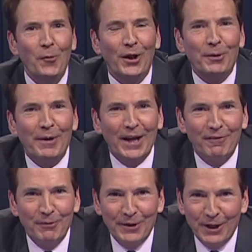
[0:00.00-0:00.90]
Welcome back,
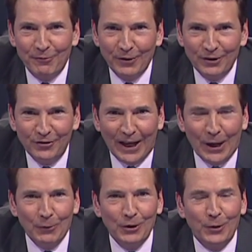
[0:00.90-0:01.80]
everybody, to Fresh
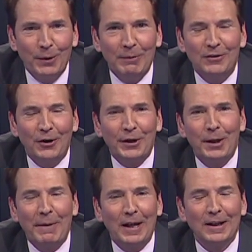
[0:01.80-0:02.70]
Outlook. We've been
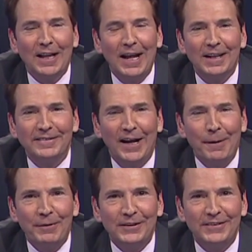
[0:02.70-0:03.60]
talking about a lot of
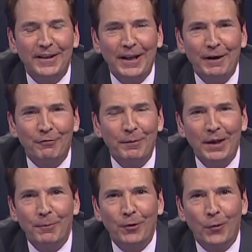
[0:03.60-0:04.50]
topics today, from
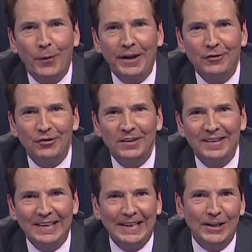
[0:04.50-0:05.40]
immigration
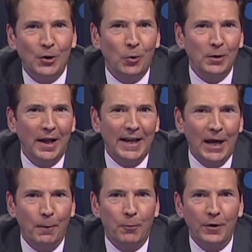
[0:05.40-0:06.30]
to E. coli
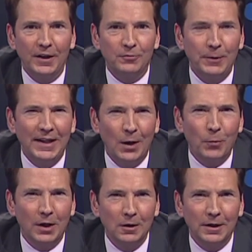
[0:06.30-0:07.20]
outbreaks, but now
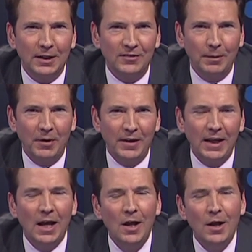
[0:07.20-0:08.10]
we're going to look at some of
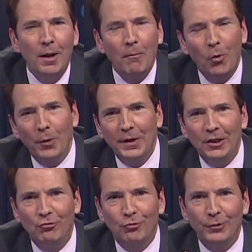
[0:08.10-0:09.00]
the more
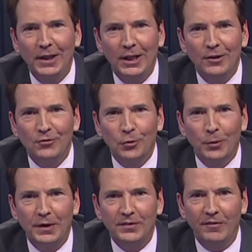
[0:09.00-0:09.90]
intriguing
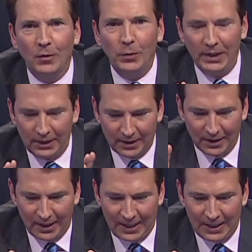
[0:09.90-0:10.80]
stories of the week
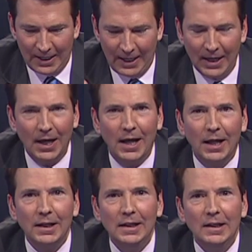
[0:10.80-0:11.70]
in
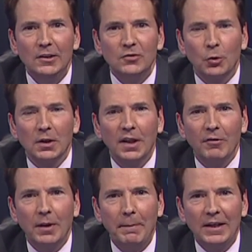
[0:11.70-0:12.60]
a sort of
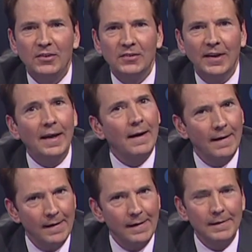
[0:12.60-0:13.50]
level that makes you say,
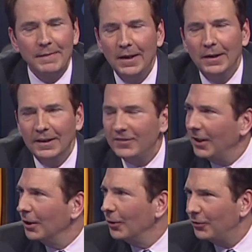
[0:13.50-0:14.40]
huh. Let's
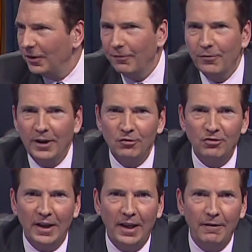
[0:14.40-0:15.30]
say hello to the
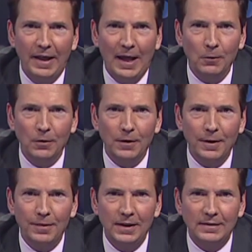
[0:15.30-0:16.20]
Fresh
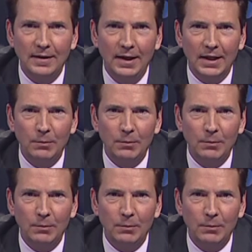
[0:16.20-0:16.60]
Outlook think tank.